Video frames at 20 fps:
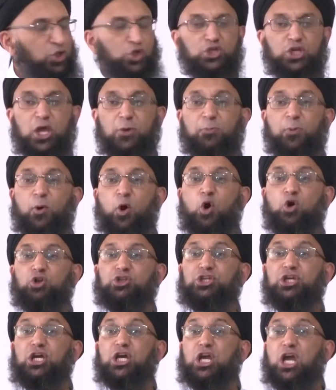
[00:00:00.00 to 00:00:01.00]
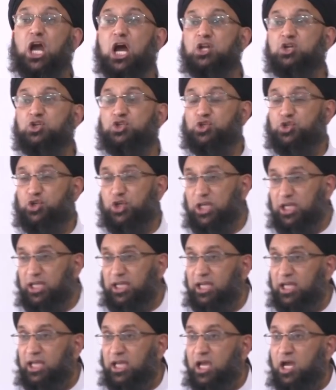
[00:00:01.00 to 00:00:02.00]
to support a
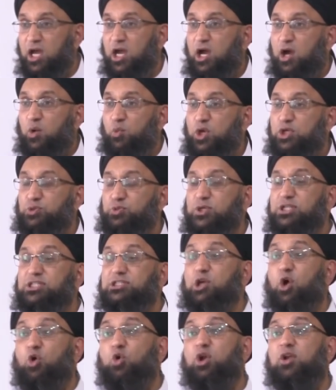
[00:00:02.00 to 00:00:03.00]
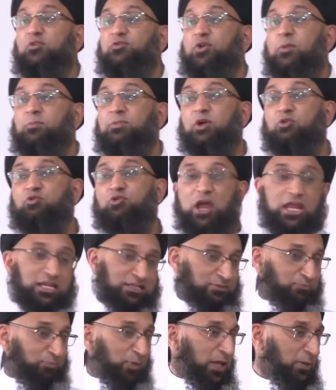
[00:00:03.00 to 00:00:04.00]
country which was stolen from the
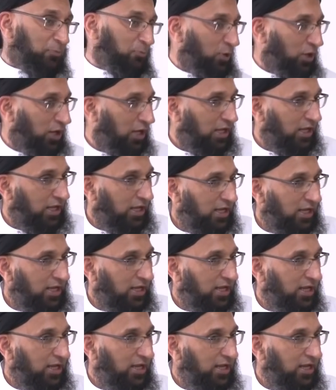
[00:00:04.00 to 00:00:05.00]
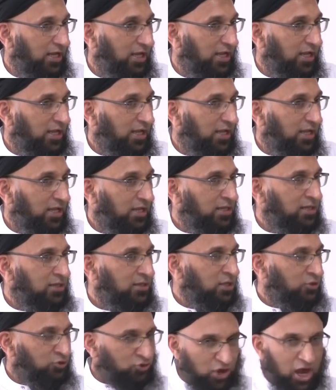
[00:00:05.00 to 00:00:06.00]
red people.
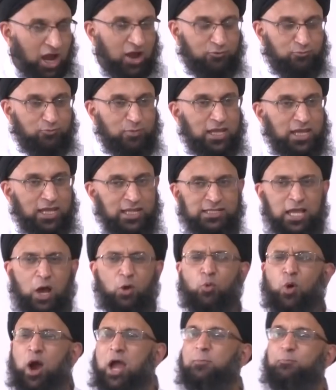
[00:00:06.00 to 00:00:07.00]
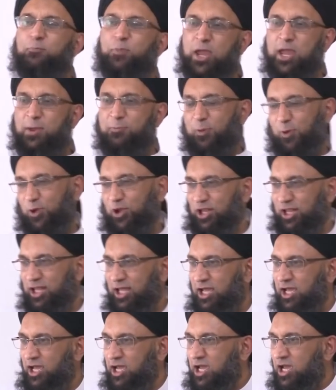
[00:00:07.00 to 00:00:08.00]
The draft means that white
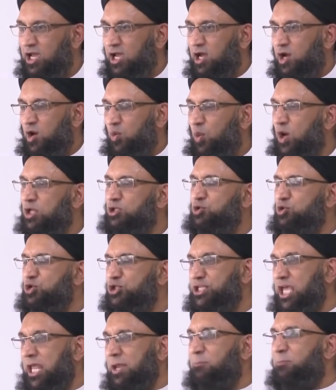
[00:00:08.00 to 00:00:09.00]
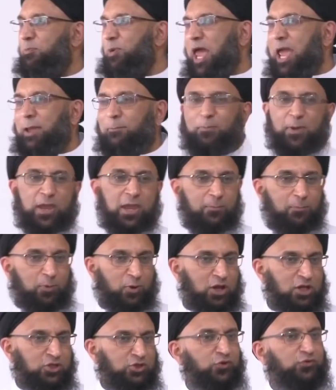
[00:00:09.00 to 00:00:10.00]
people want to send black
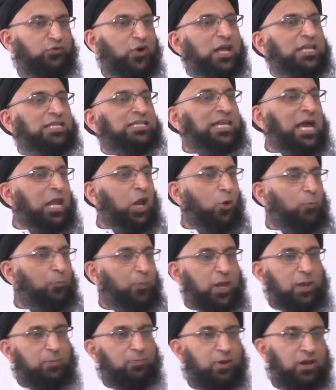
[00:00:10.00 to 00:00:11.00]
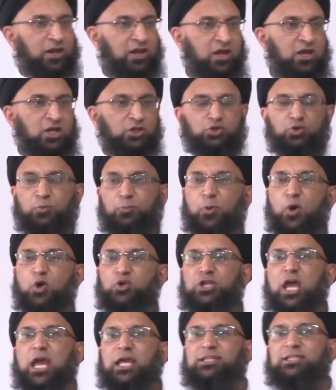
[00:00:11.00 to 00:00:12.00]
people to fight yellow people to
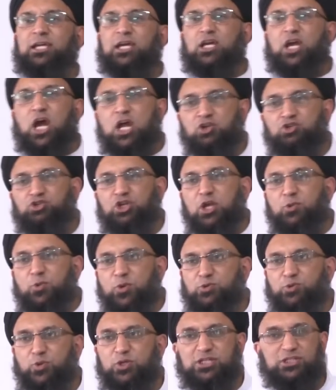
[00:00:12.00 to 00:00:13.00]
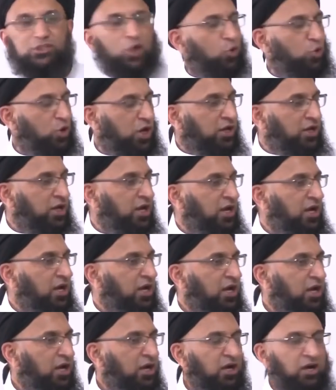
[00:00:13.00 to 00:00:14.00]
protect a country which was stolen
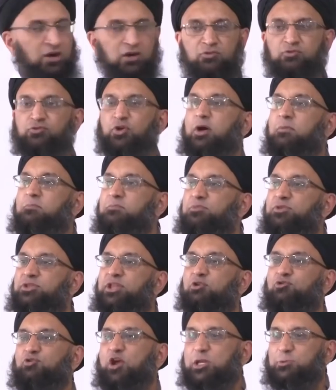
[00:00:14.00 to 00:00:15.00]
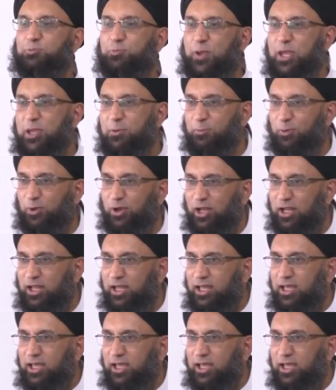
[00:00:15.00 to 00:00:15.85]
from the red people.